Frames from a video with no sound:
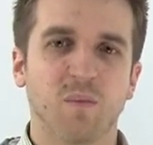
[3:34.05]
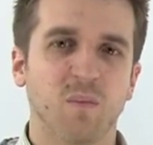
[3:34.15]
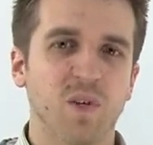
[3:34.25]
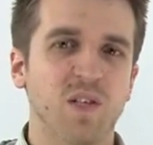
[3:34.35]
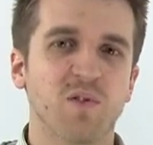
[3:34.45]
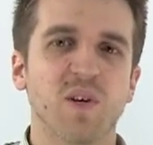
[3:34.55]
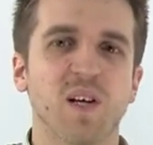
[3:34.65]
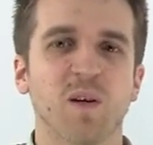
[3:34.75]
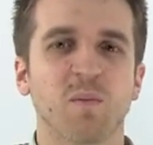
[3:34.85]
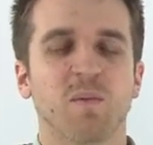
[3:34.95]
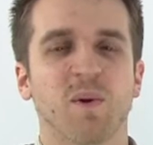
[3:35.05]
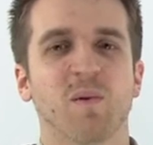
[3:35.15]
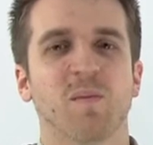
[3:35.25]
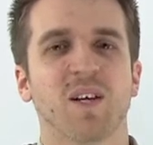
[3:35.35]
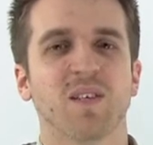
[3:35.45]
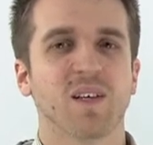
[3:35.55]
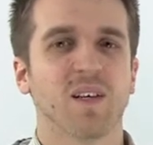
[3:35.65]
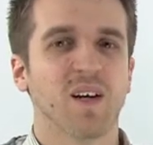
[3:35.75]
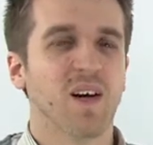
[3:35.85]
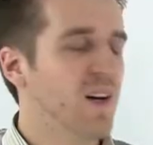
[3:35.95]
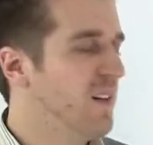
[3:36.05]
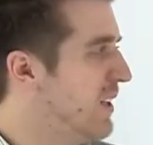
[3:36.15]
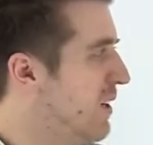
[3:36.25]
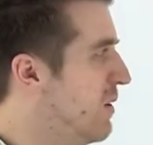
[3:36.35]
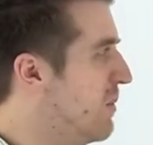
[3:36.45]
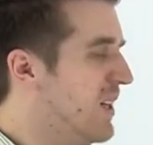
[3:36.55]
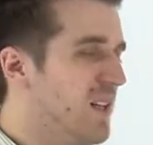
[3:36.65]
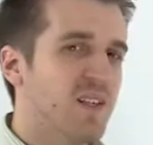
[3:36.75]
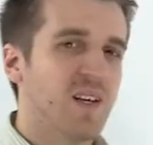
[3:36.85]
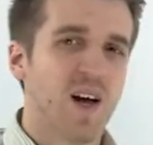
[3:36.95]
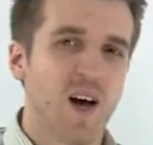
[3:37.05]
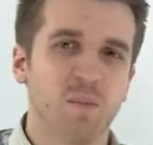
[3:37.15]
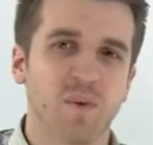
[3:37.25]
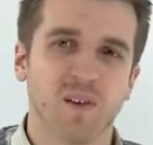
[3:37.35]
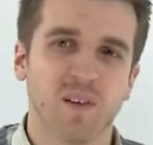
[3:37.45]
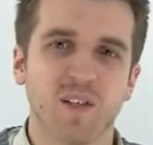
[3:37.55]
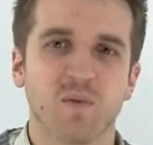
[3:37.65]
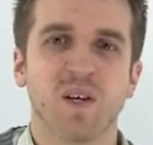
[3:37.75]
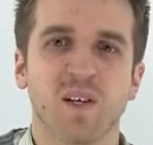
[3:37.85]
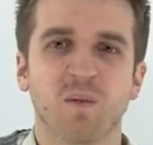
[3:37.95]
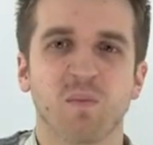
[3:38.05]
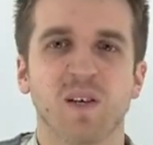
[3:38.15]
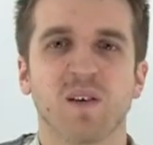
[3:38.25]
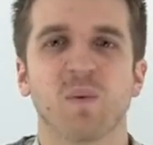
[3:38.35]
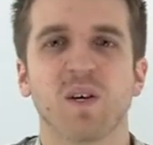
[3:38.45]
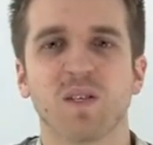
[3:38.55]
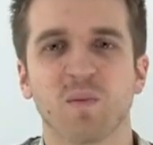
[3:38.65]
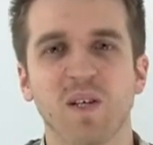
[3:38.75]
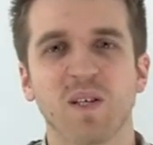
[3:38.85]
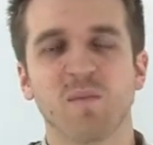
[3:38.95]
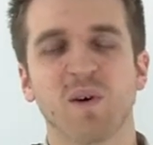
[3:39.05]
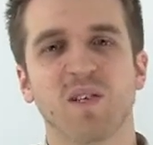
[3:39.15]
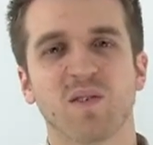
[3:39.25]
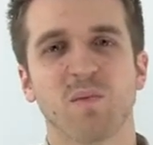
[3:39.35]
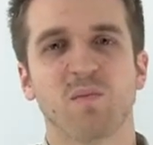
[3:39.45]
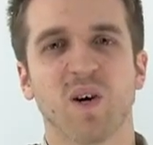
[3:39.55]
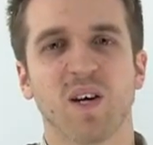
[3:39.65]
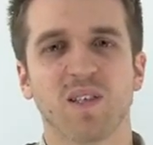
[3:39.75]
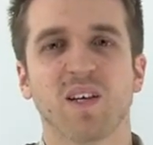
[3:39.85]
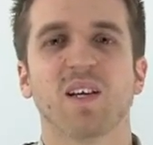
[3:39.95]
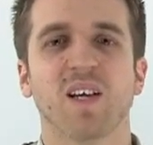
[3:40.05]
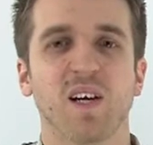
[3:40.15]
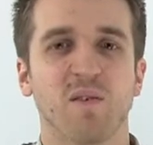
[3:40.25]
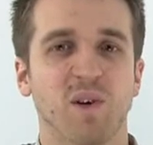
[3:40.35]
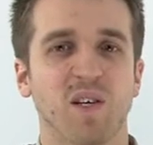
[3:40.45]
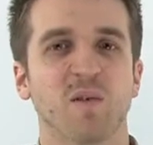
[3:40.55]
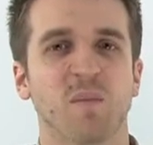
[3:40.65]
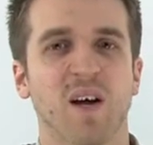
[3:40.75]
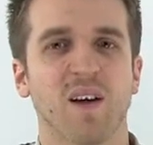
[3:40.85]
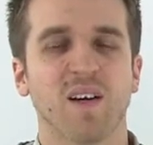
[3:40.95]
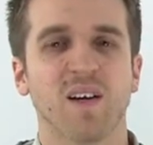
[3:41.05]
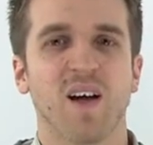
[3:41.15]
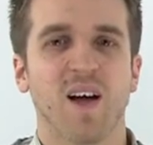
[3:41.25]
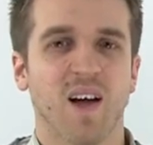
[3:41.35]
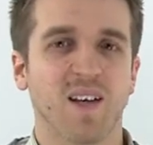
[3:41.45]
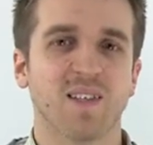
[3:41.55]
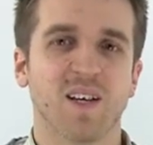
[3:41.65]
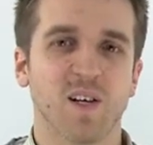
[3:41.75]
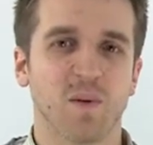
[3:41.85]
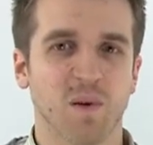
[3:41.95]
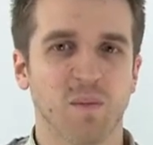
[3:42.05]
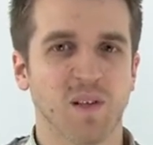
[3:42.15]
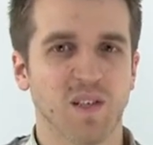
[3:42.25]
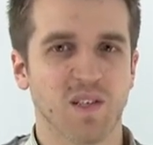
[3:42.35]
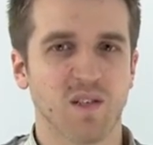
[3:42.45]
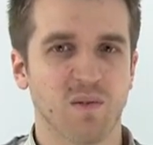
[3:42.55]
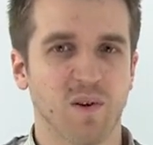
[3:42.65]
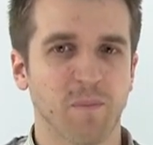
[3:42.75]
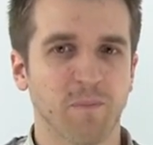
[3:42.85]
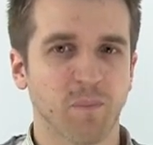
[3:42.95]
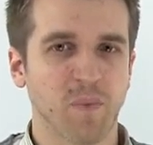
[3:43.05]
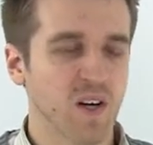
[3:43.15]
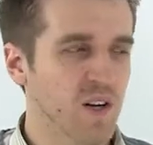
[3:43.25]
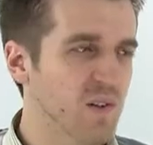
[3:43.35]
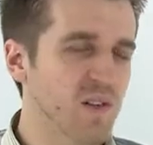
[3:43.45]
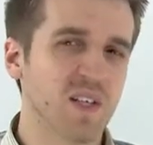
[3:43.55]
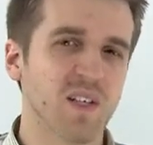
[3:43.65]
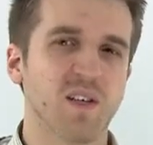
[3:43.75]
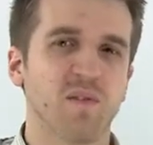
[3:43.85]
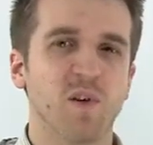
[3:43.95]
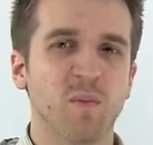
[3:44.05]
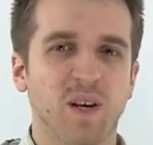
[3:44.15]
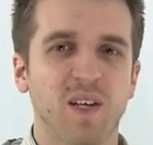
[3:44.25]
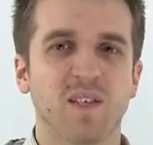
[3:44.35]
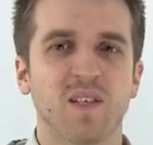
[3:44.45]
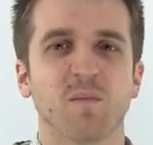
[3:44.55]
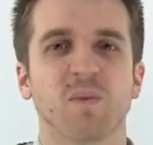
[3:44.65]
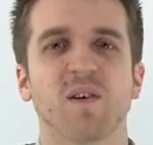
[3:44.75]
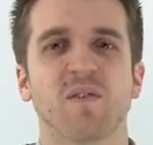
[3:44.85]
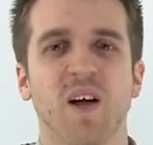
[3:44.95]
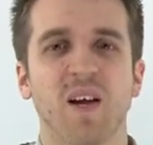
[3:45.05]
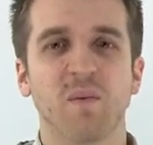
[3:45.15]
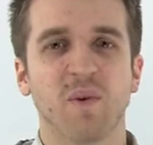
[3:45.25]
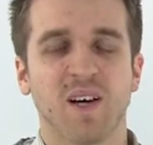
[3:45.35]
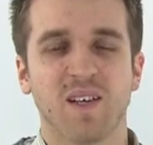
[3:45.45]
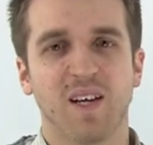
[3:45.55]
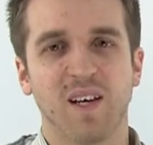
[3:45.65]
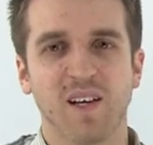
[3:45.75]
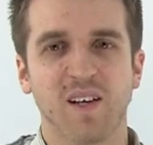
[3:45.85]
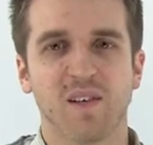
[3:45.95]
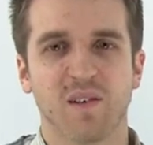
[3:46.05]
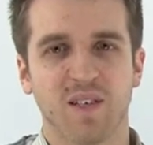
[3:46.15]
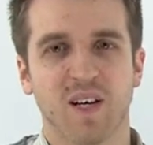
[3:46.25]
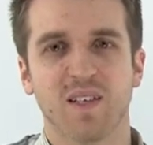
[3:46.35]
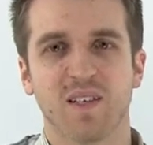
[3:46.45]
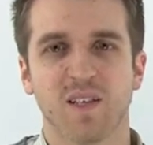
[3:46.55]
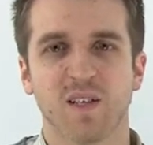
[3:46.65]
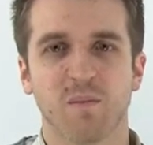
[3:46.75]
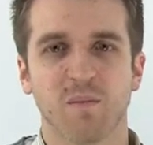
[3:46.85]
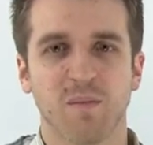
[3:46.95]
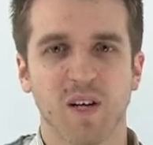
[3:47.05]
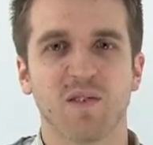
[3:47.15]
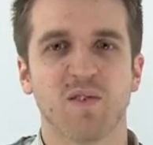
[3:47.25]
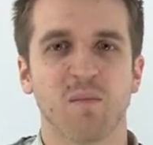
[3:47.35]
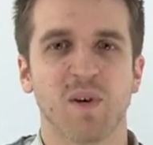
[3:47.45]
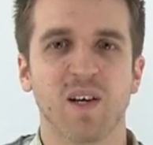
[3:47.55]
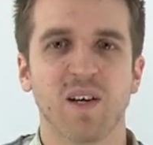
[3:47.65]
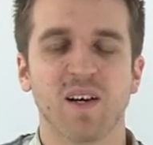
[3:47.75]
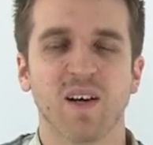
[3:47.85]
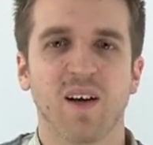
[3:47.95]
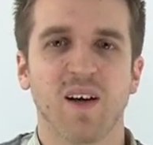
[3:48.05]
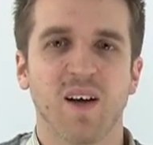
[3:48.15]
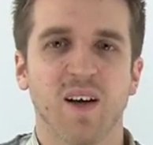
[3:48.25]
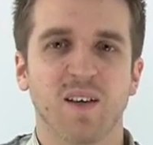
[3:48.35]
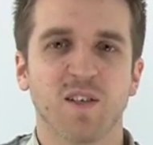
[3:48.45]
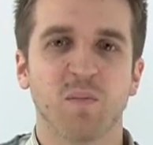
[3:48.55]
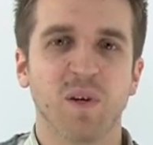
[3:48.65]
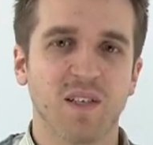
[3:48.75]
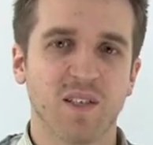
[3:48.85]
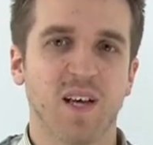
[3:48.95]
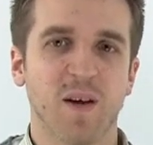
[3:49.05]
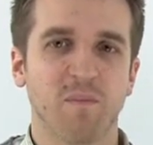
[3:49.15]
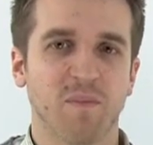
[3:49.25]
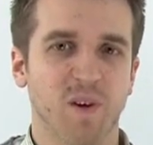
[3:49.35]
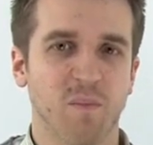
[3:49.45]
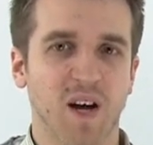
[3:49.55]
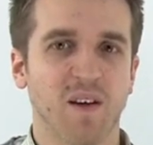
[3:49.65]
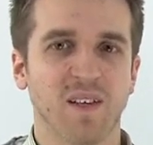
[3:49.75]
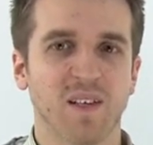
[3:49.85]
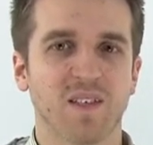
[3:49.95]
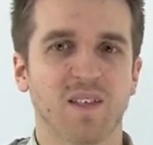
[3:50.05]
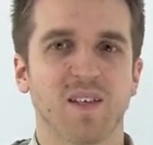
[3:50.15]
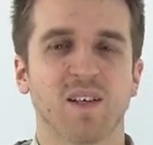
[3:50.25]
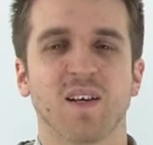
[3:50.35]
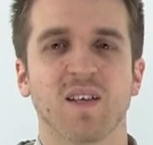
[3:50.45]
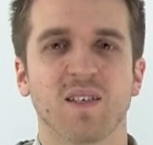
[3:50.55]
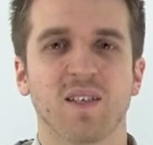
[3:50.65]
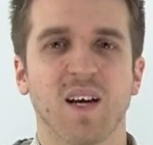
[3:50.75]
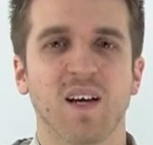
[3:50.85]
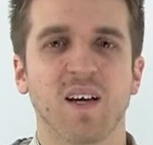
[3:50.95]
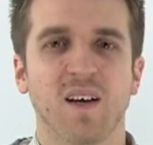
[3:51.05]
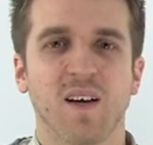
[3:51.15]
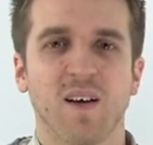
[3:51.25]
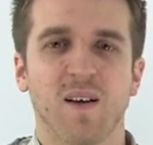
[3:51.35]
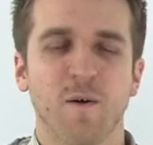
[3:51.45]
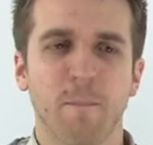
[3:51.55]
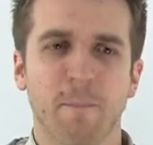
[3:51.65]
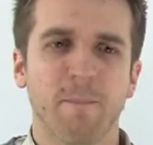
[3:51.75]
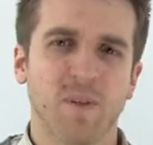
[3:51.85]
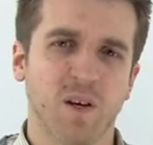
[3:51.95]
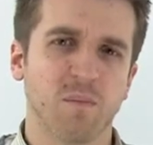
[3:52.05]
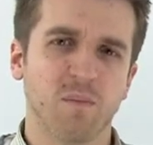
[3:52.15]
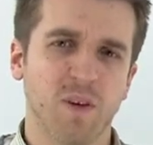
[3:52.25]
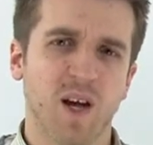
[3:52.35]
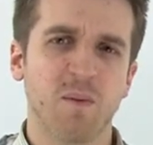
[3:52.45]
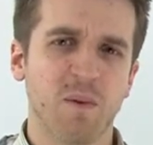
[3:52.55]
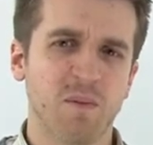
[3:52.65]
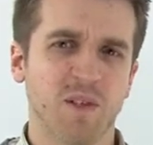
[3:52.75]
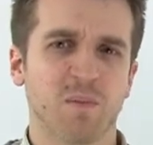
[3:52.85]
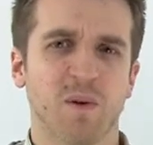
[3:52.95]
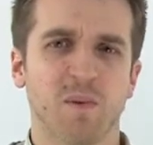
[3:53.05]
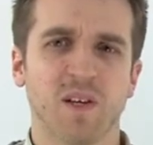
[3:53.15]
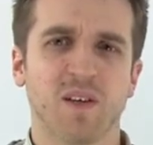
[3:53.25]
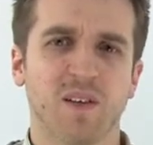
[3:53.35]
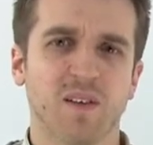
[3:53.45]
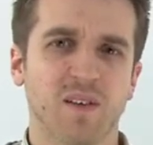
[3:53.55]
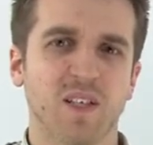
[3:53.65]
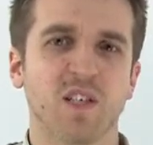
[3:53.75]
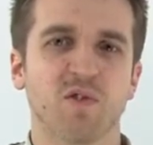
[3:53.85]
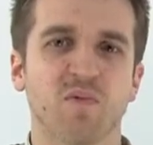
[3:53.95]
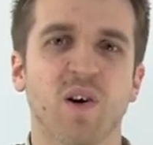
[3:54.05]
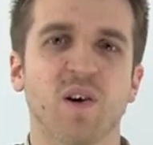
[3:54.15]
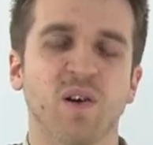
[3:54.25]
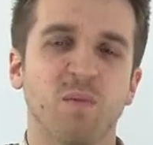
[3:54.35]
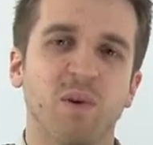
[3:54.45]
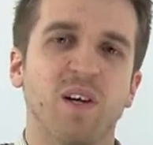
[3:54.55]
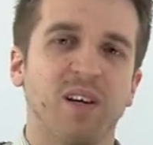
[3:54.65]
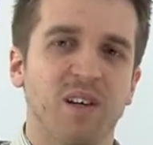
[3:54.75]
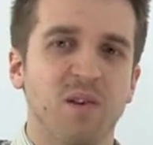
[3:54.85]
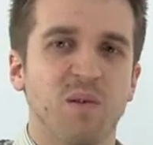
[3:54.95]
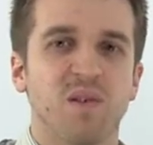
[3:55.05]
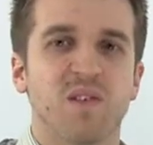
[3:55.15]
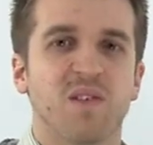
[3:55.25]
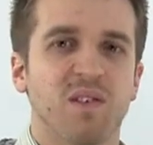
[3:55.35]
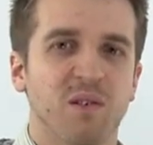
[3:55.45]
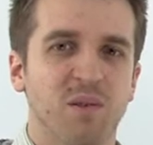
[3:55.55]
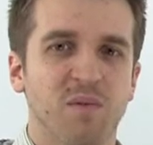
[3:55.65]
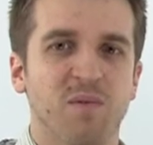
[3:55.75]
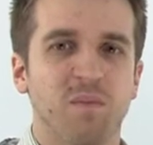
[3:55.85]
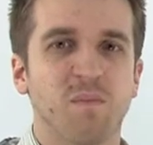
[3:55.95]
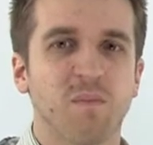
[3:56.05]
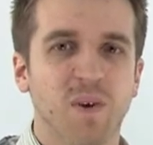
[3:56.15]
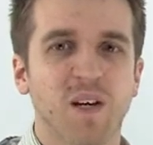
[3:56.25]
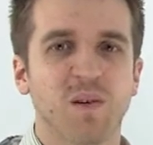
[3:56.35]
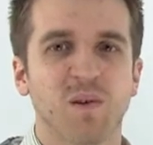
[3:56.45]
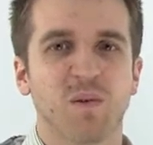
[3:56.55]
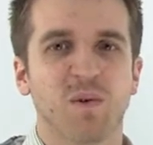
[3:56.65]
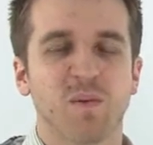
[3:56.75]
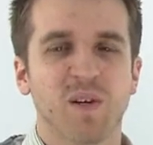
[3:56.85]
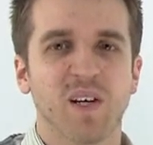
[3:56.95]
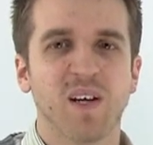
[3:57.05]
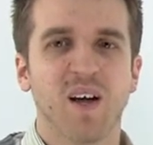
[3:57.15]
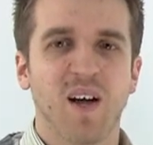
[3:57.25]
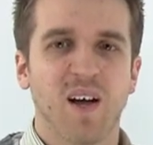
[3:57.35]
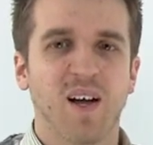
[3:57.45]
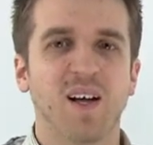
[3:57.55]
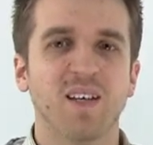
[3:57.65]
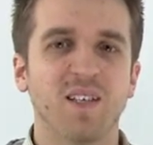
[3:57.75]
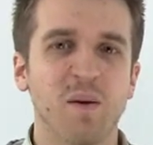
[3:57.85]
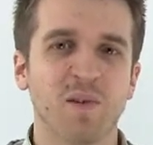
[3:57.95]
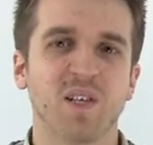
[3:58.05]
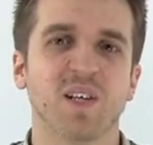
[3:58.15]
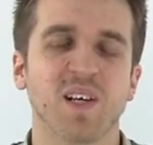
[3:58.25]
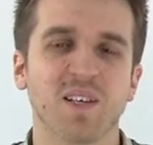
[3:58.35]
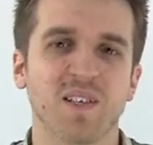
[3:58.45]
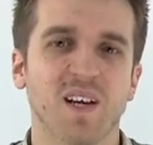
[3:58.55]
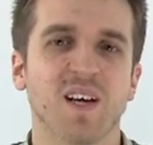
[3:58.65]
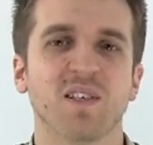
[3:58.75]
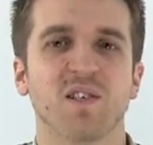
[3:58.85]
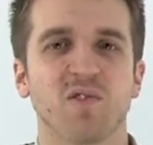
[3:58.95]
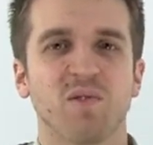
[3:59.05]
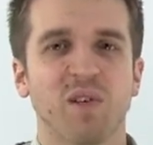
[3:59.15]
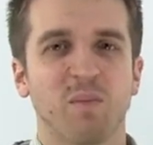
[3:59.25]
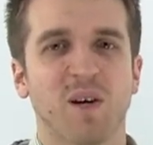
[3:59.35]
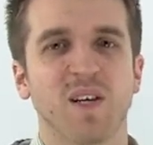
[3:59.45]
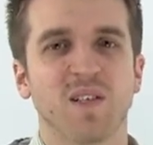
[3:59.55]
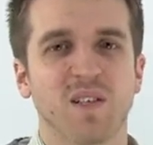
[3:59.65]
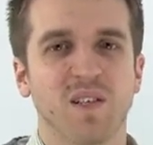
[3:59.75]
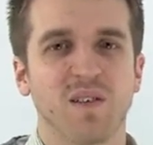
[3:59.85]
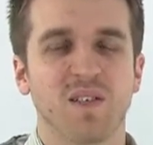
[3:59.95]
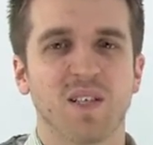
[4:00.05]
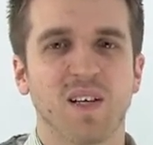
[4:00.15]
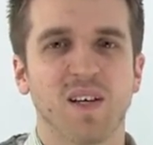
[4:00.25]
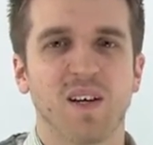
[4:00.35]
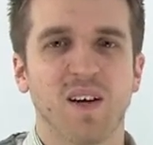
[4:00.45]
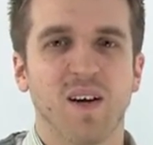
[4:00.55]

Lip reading: which is really going to be problematic. The only way that's going to happen is if we can speak to the mainstream press and they can write about it and say to the public, this is wrong. I've contacted a few places, but if anyone has any contacts in the mainstream media, speak to them about this and say, you know, hey, members of the public, this is wrong. You're being used to make Google more money. It's damaging the internet. It's destroying the pages that you see.